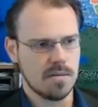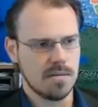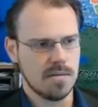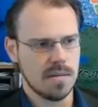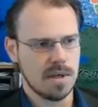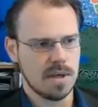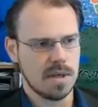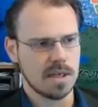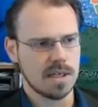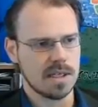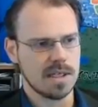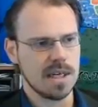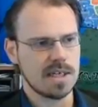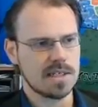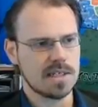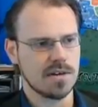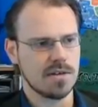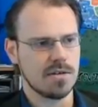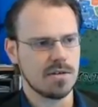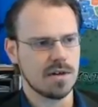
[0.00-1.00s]
Because yes,
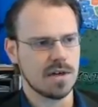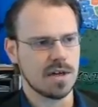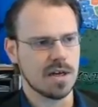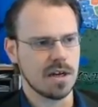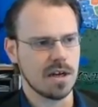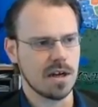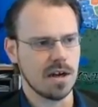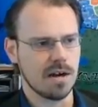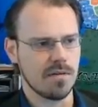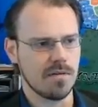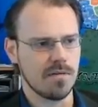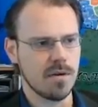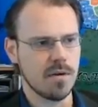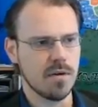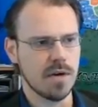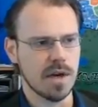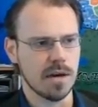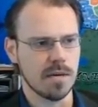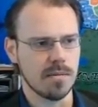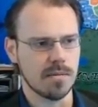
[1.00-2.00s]
the Druid can Kung Fu
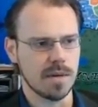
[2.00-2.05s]
him,